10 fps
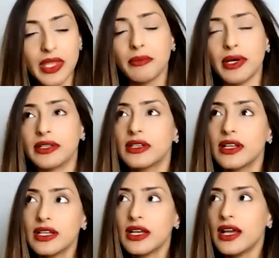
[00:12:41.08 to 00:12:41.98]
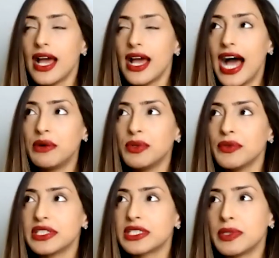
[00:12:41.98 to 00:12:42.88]
But how will
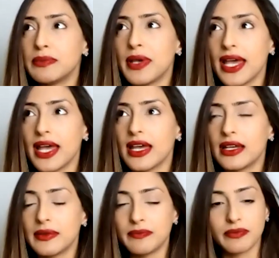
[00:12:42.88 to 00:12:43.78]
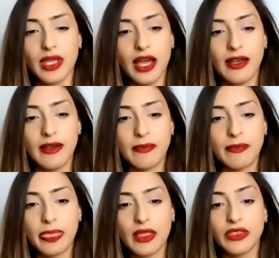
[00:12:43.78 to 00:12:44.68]
this prepare
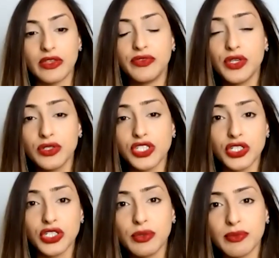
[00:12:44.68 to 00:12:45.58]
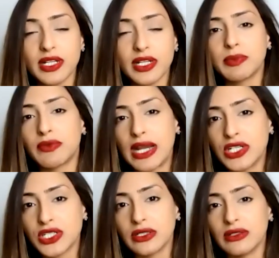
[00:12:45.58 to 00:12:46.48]
the future human
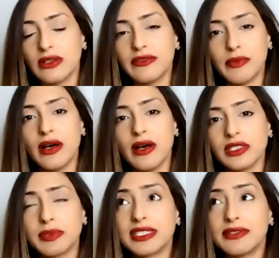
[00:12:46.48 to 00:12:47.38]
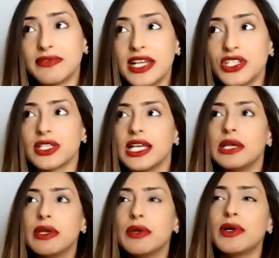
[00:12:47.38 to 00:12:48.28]
exploration of Mars? Because
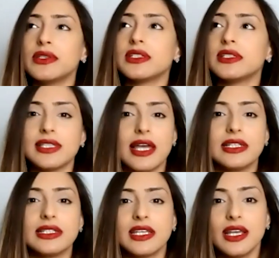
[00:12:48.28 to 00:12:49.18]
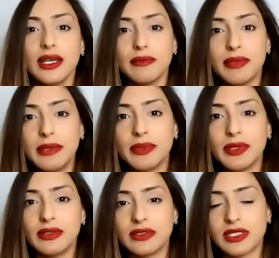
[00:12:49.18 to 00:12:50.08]
eventually we want to send
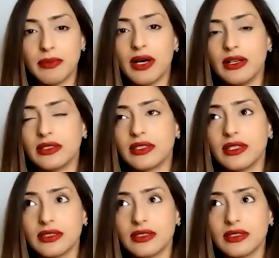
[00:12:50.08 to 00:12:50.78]
people to Mars.